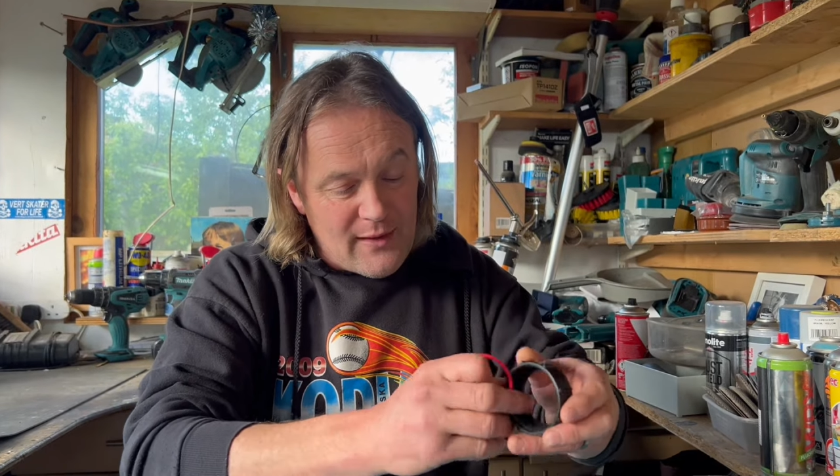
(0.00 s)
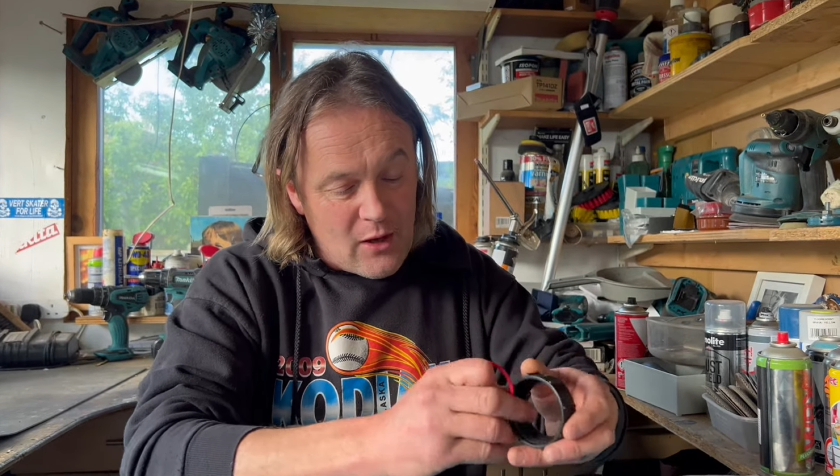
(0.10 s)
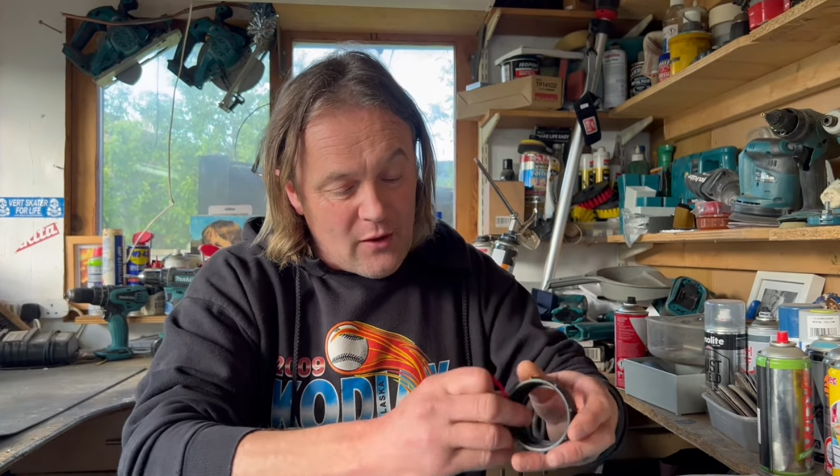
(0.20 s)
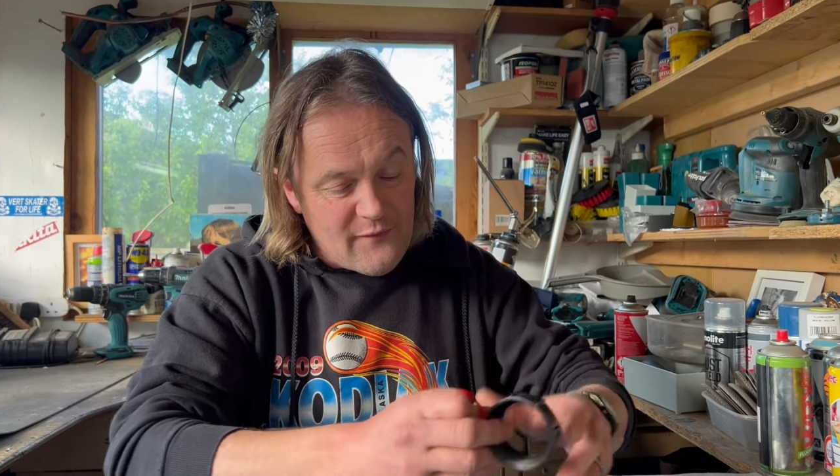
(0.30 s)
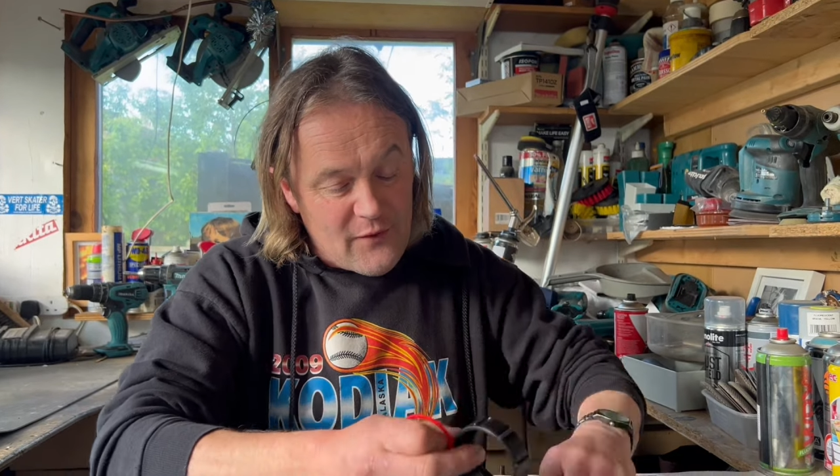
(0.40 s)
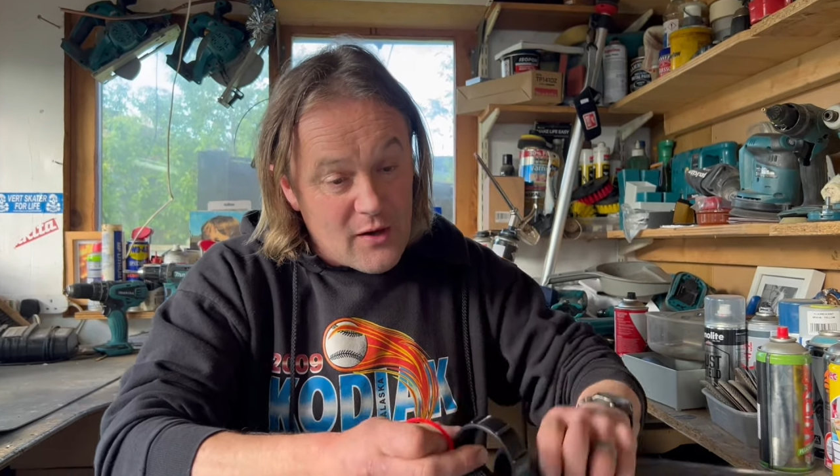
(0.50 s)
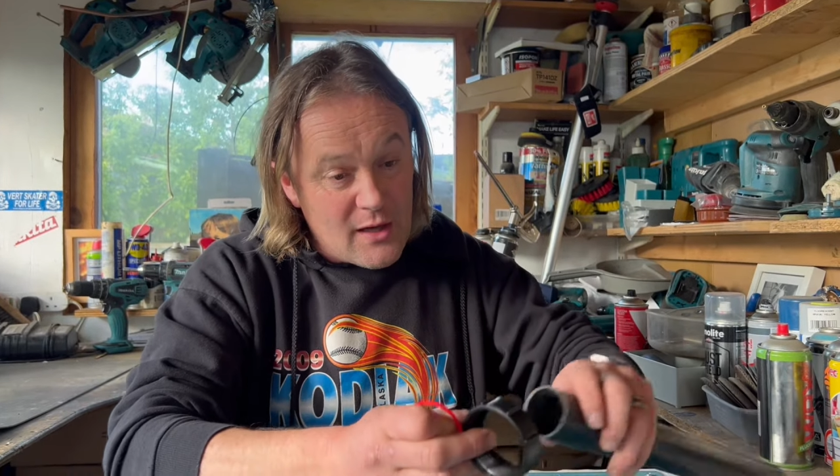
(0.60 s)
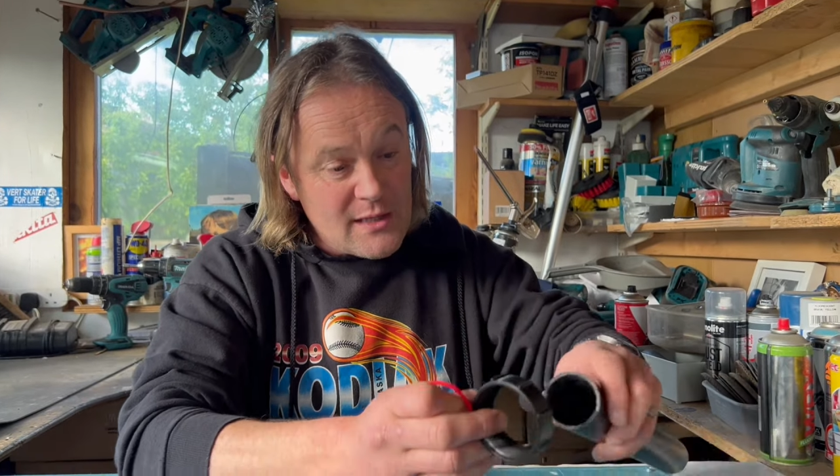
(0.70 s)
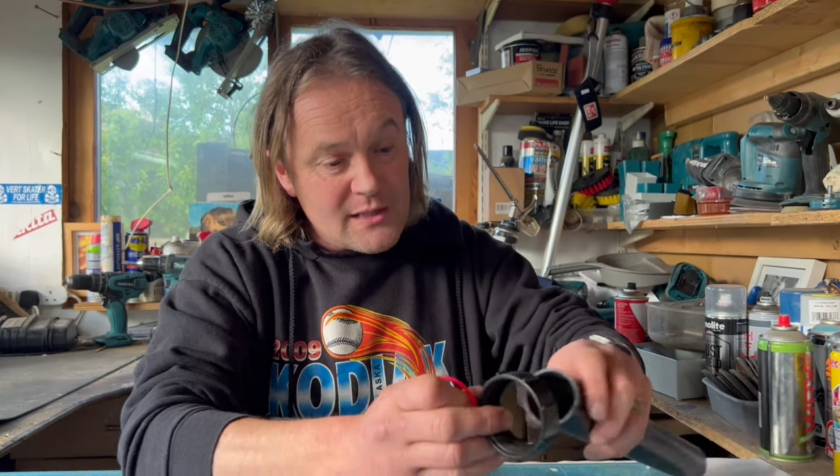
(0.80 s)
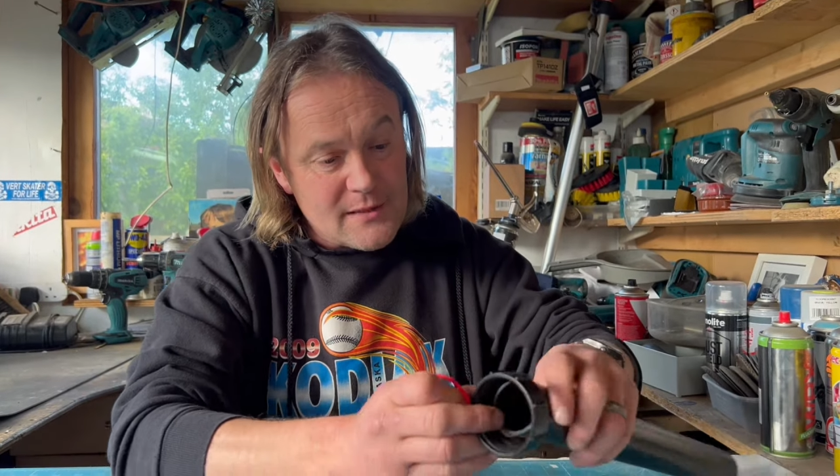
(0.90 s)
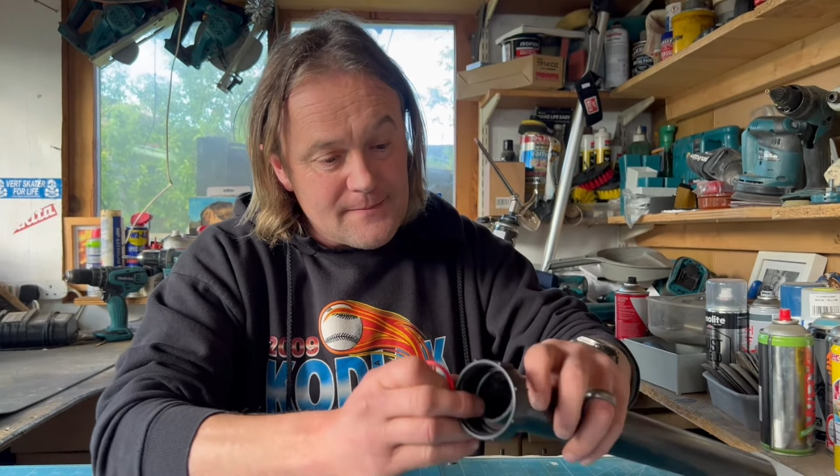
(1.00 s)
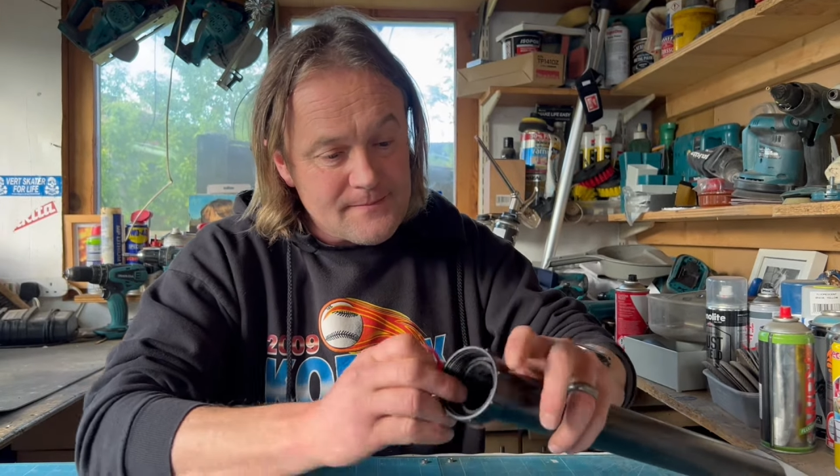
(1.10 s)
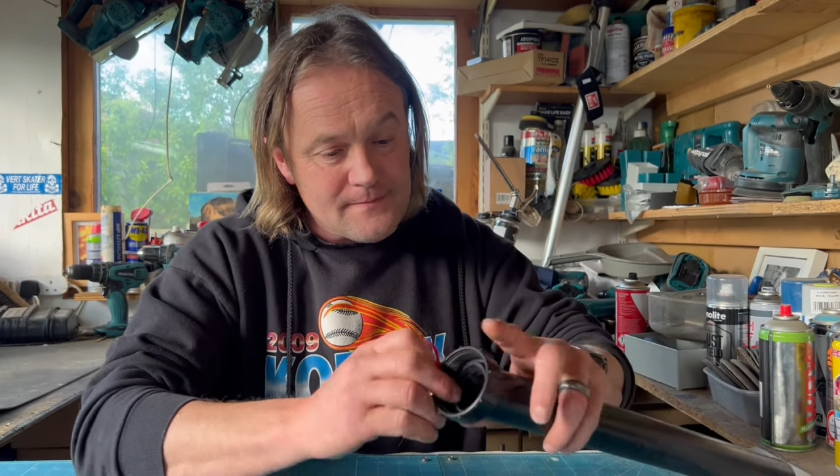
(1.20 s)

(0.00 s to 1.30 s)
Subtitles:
that on first.